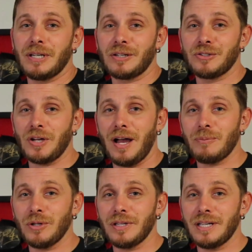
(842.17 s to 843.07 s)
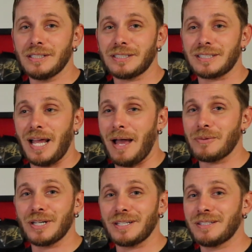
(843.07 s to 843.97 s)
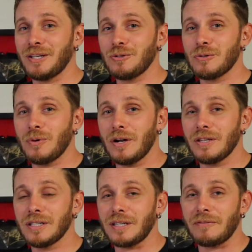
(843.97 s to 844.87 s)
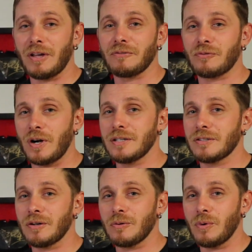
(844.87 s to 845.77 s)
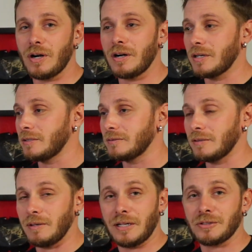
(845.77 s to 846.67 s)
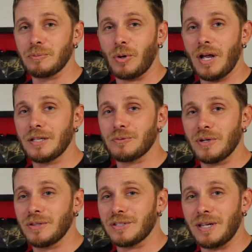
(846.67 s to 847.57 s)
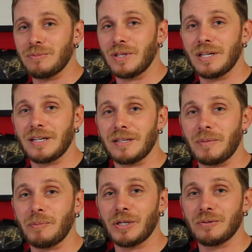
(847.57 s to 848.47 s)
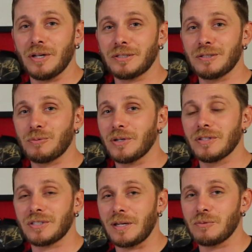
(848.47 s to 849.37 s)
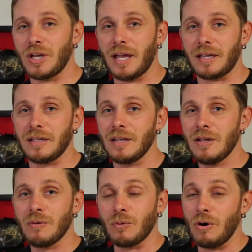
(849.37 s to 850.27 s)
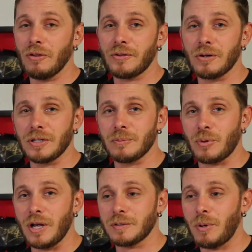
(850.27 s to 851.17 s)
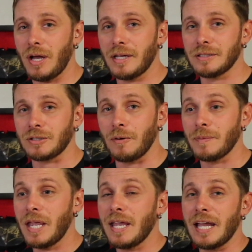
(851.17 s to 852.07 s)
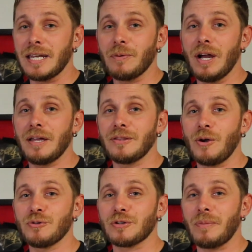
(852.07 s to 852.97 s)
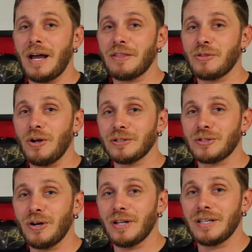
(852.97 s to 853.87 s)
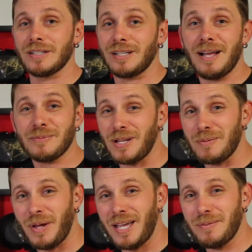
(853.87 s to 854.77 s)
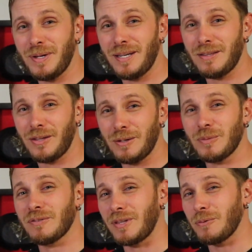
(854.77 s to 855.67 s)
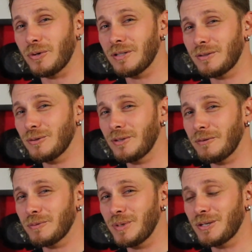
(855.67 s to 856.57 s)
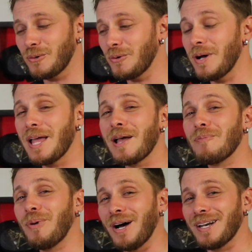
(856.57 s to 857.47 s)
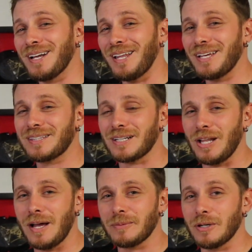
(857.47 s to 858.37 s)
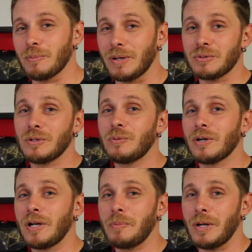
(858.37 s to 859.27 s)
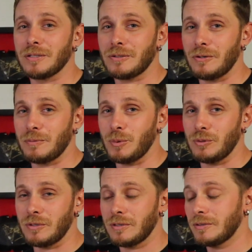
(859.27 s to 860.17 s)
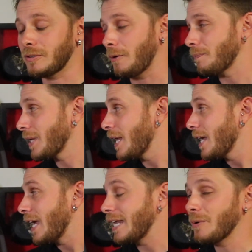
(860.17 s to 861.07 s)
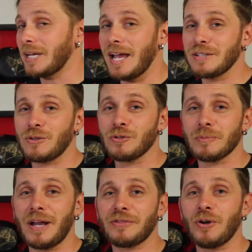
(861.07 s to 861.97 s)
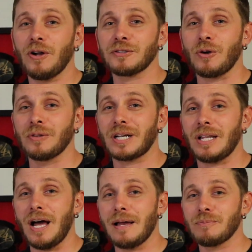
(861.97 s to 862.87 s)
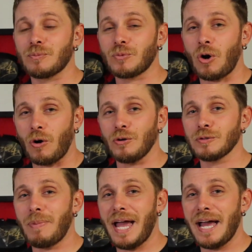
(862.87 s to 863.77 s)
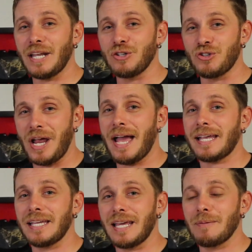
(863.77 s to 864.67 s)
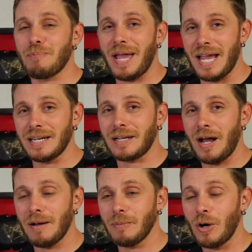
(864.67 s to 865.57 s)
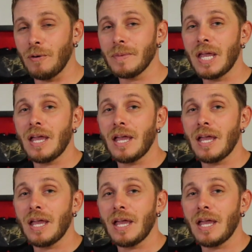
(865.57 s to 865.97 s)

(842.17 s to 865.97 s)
did a good job on this. I'm going to continue to wear this. I've got friends that are wearing, actually Brian's wearing the same thing. I think my buddy Rusty's wearing the same jacket. We're all thoroughly impressed by it. So anyway, those are my thoughts on it. Klim's not paying me anything, but if they wanted to, that would be cool. But I like the Klim gear, but I'm still wearing Alpine Stars boots. So anyway, guys, those are my thoughts on the Klim Carlsbad jacket and pant combo.